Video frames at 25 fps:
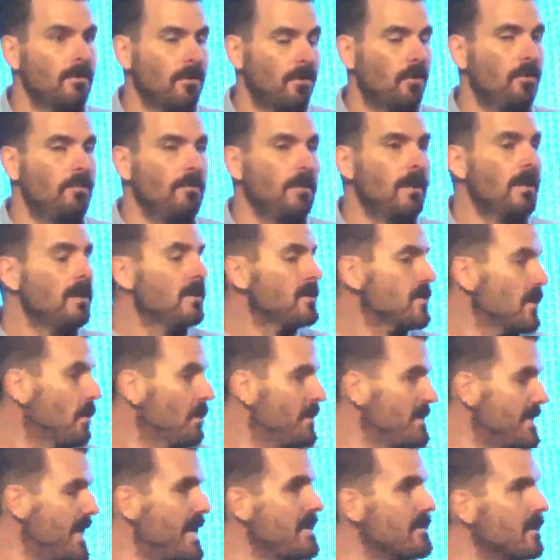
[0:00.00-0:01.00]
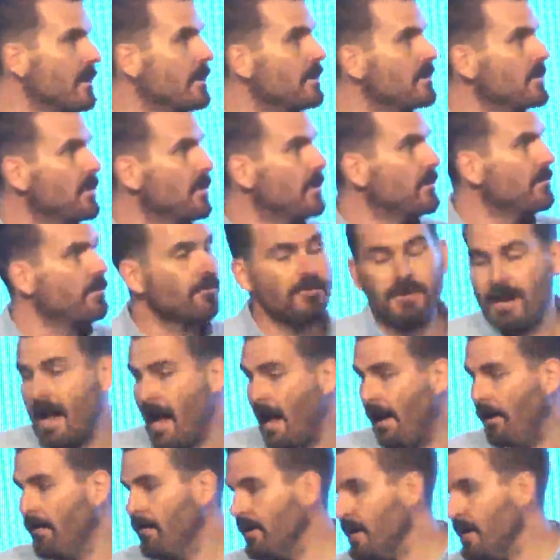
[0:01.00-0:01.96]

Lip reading: Cool. So what Dan's going to talk through now